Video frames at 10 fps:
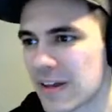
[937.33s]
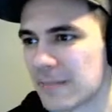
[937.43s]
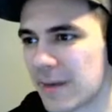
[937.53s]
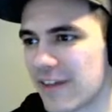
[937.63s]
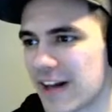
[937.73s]

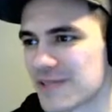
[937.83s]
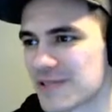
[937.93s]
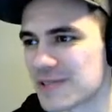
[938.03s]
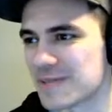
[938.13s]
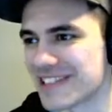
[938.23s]
My VODs are
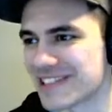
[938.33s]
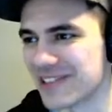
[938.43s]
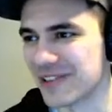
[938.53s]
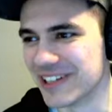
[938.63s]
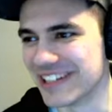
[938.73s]
just me
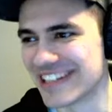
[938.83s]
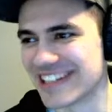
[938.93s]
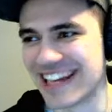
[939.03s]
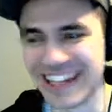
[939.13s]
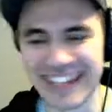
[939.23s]
slowly
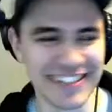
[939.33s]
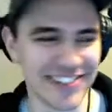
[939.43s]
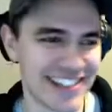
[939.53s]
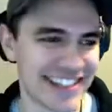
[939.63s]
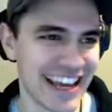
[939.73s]
descending into
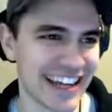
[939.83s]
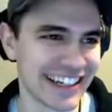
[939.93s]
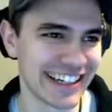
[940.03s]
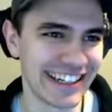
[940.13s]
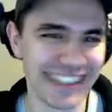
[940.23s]

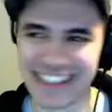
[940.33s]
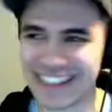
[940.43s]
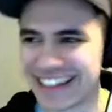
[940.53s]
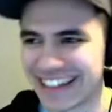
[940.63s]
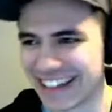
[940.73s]
insanity.
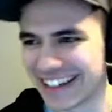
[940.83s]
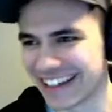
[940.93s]
Do